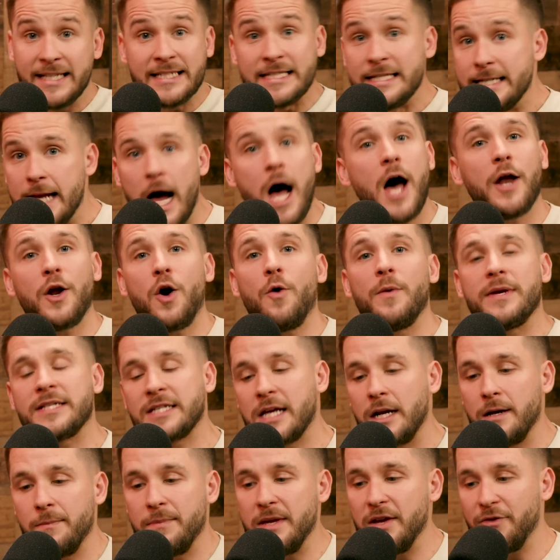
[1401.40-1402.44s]
It's not
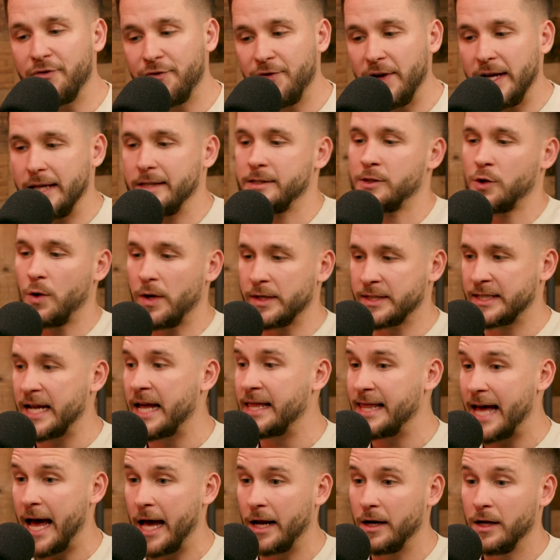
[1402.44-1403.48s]
always going to be a fit. So I'll
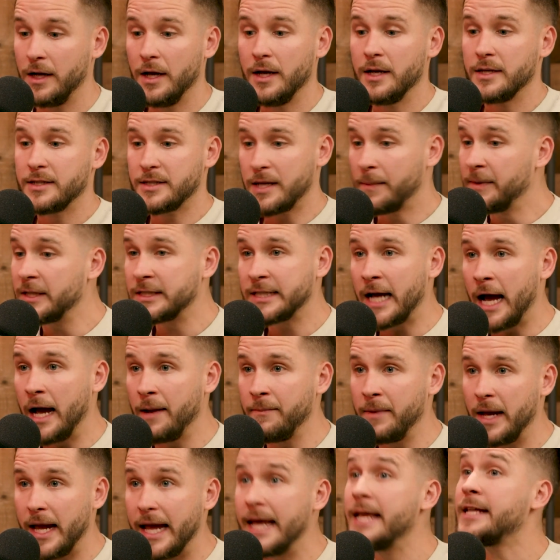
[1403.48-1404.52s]
say that. Some of the
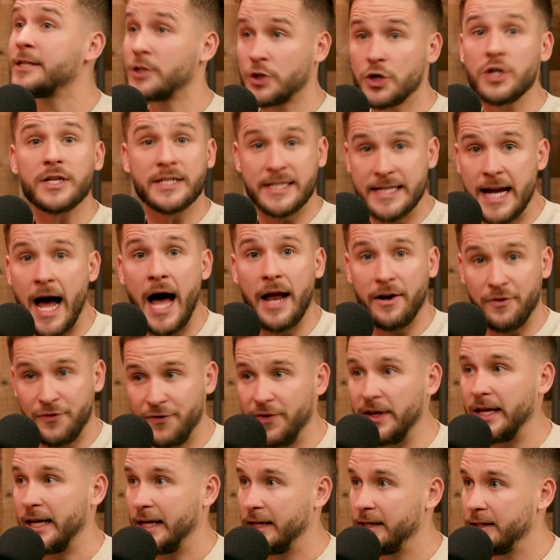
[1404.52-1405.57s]
time, it's just not a
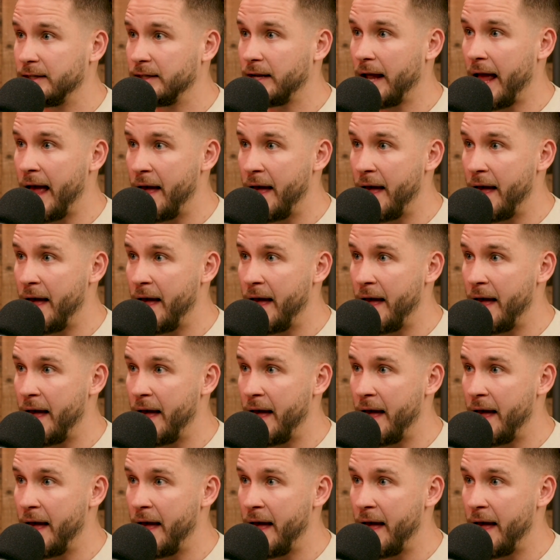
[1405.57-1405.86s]
fit.